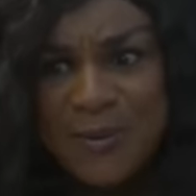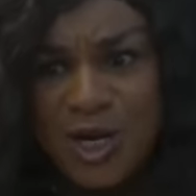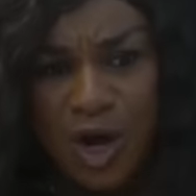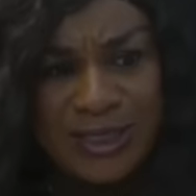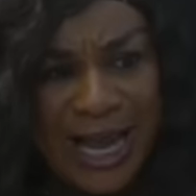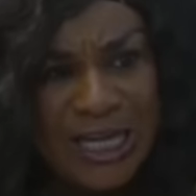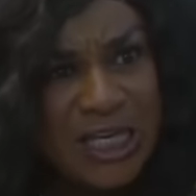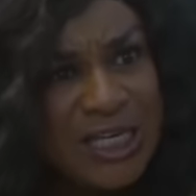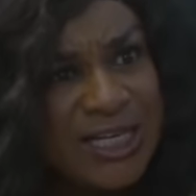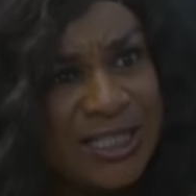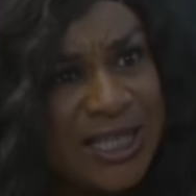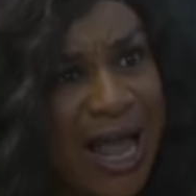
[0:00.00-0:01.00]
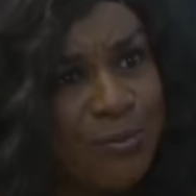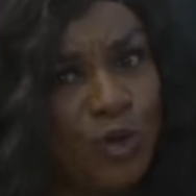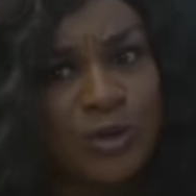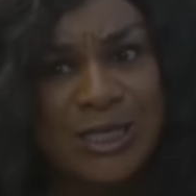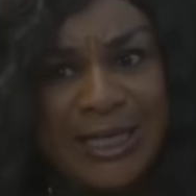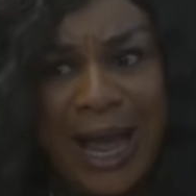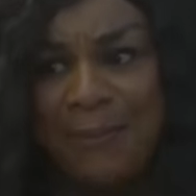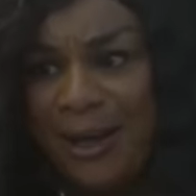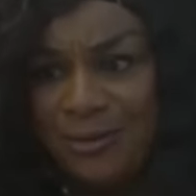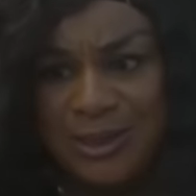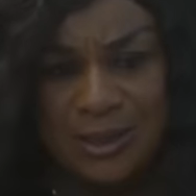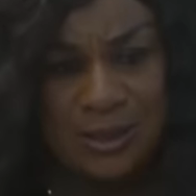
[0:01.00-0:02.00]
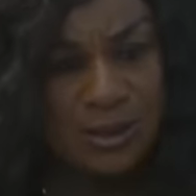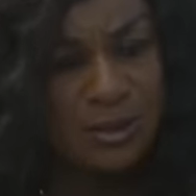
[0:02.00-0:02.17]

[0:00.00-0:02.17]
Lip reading: million that he needs time to think about it?